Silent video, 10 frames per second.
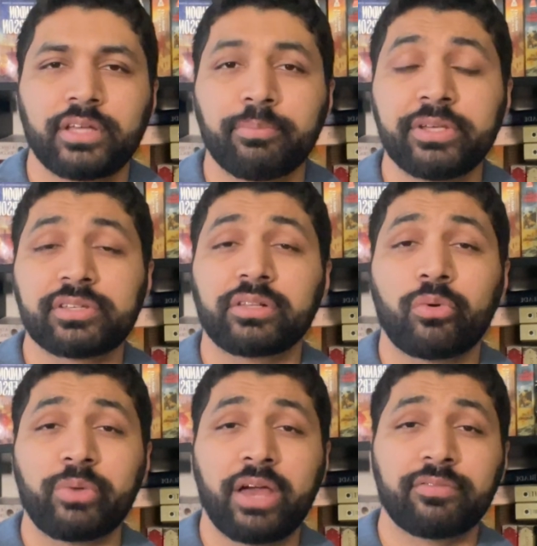Basically what
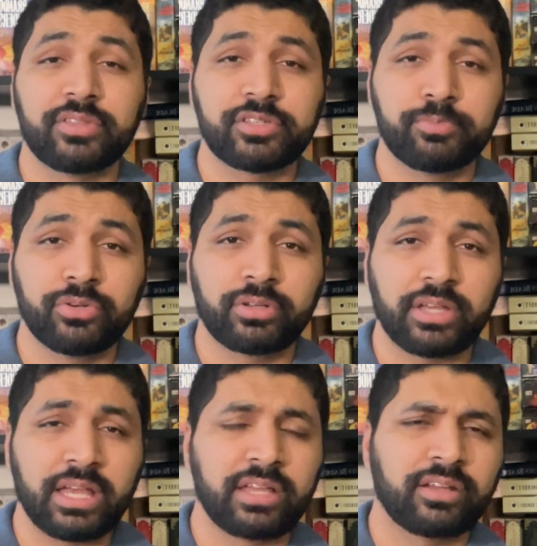we have in this book,
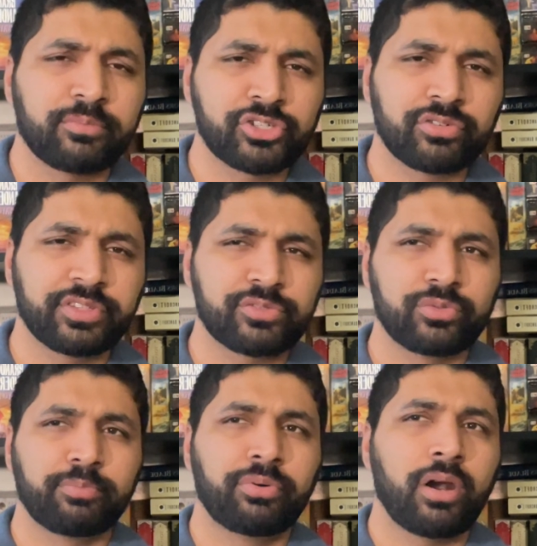and I'm sure this
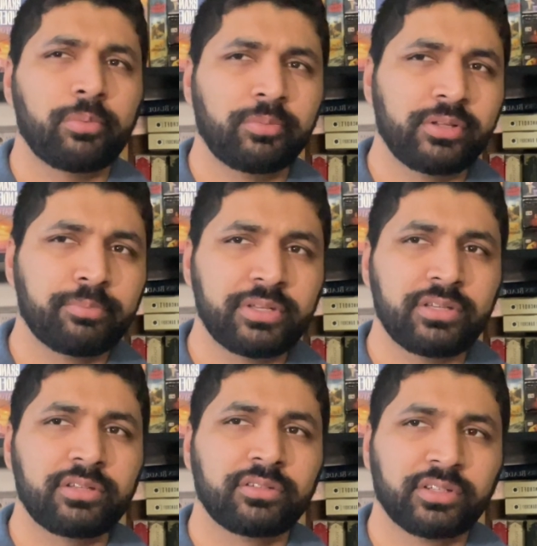would probably
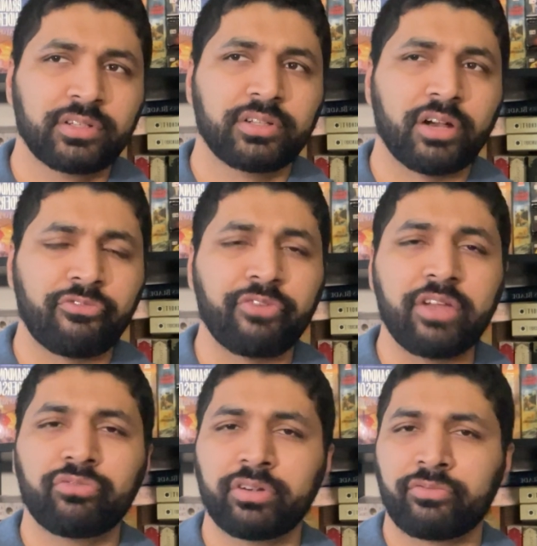be a
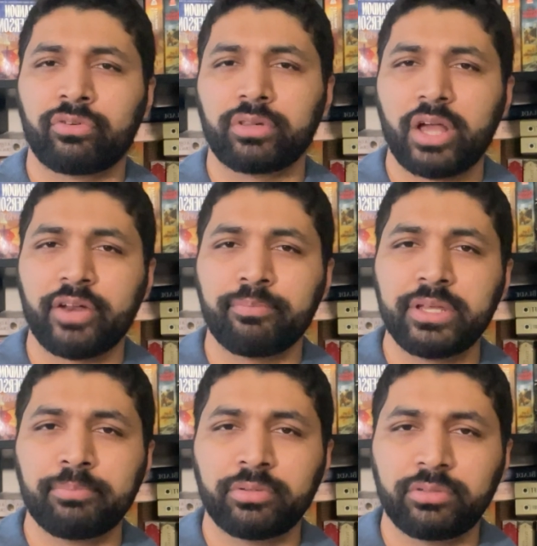favorite for a lot of
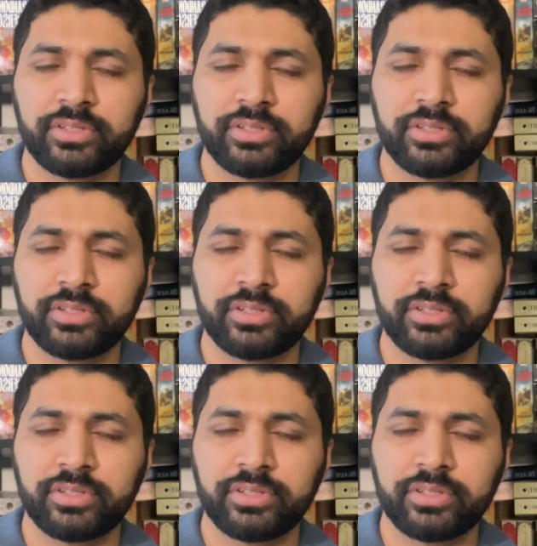people.